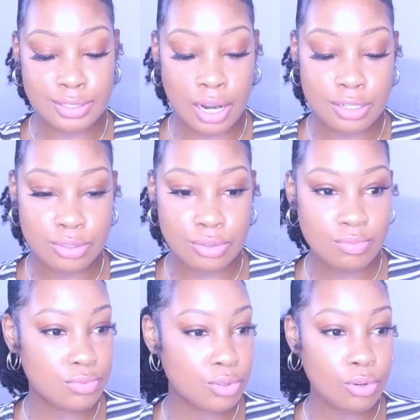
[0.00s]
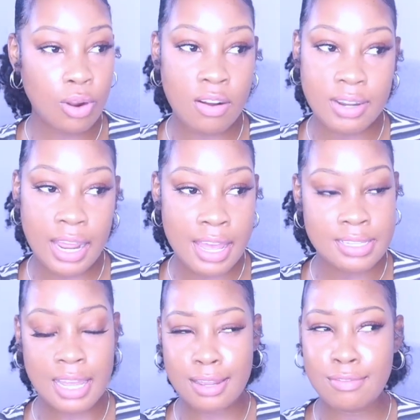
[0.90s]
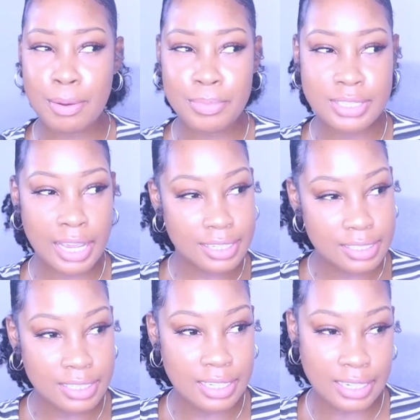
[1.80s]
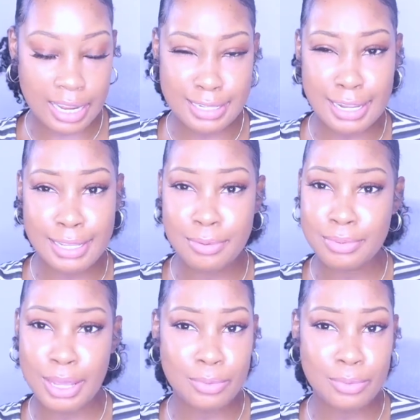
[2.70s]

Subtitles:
Our school already has like a reputation that